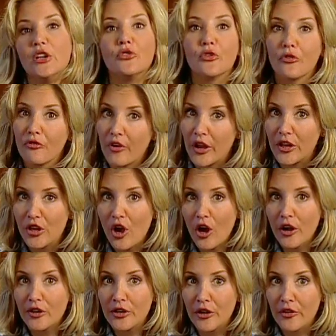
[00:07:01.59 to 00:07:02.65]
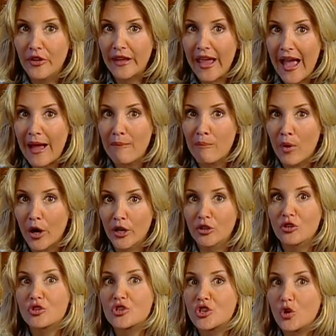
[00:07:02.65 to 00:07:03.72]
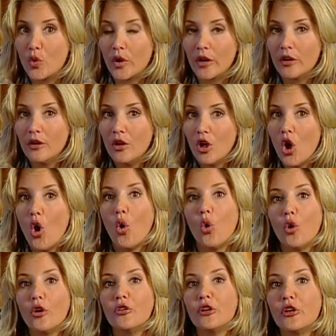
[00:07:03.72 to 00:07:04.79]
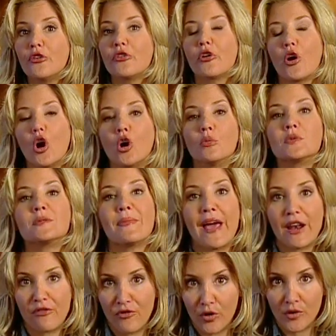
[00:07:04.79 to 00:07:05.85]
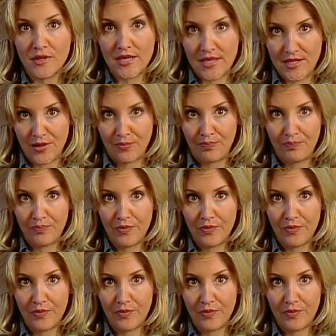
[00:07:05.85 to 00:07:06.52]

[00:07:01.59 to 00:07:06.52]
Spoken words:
in your front yard near the cap-marked sewer, or near your home's manifold system.